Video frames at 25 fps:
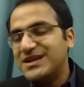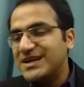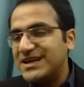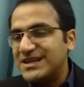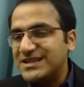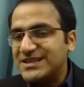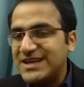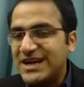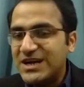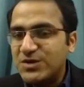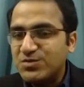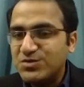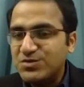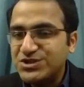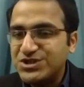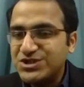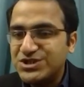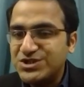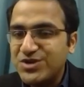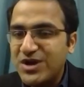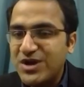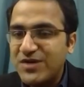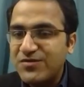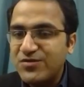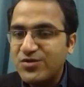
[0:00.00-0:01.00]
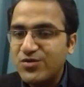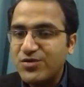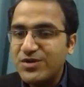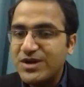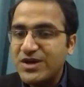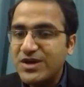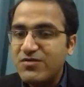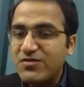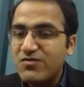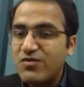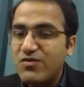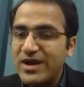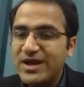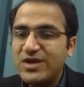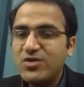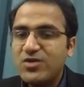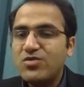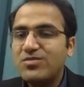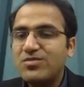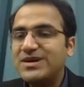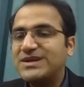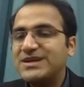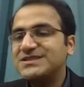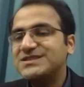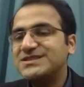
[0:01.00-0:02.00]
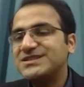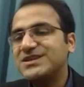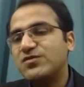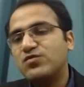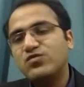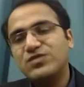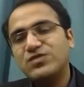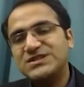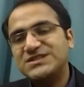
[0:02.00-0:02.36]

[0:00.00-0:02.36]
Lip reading: In that patient, you have to give vancomycin